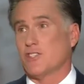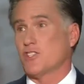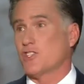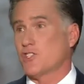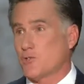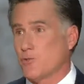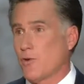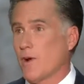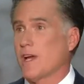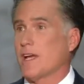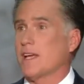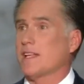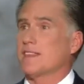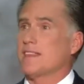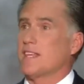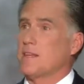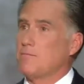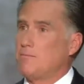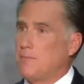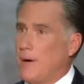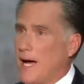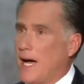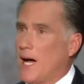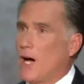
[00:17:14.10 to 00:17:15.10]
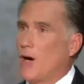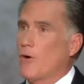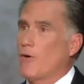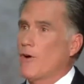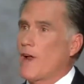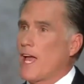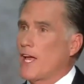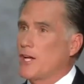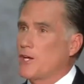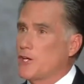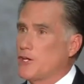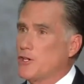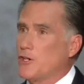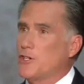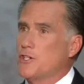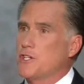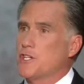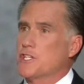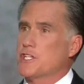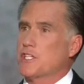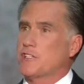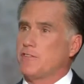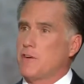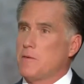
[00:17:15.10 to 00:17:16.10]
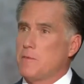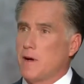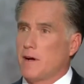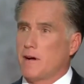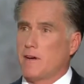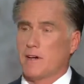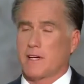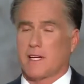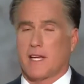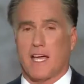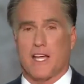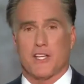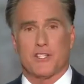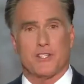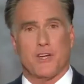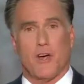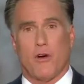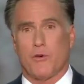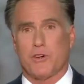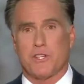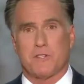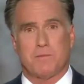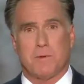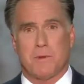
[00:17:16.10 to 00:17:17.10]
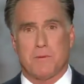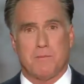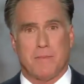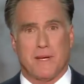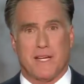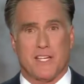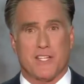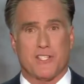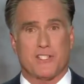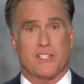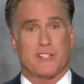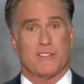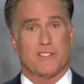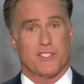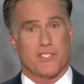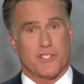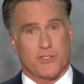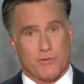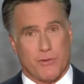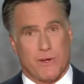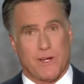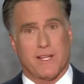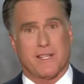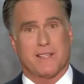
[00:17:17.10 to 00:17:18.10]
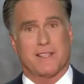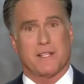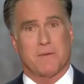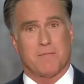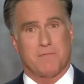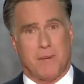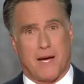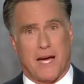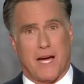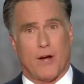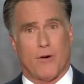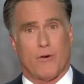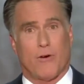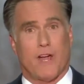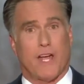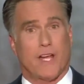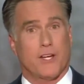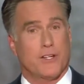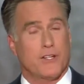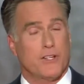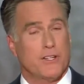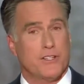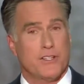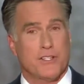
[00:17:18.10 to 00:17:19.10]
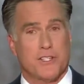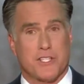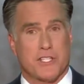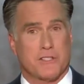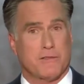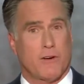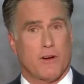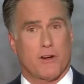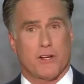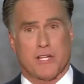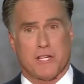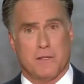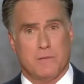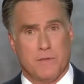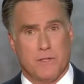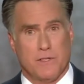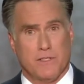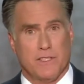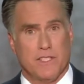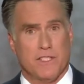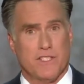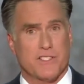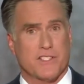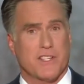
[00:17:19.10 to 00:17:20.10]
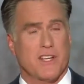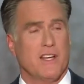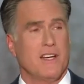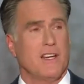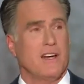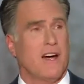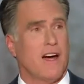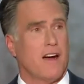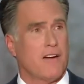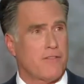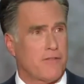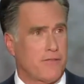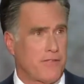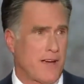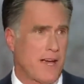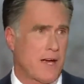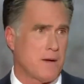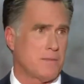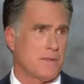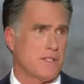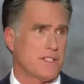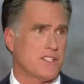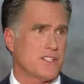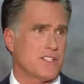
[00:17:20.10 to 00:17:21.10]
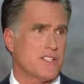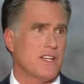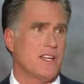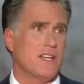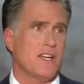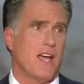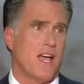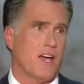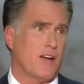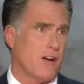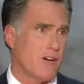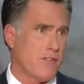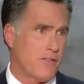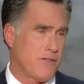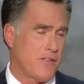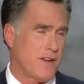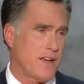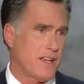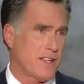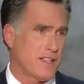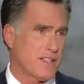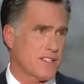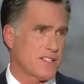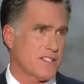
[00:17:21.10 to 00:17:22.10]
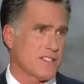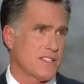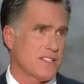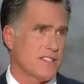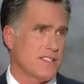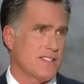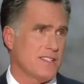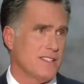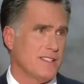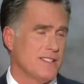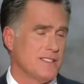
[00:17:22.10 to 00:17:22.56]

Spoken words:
The strength and power and goodness of America has always been based on the strength and power and goodness of our communities, our families, and our faiths.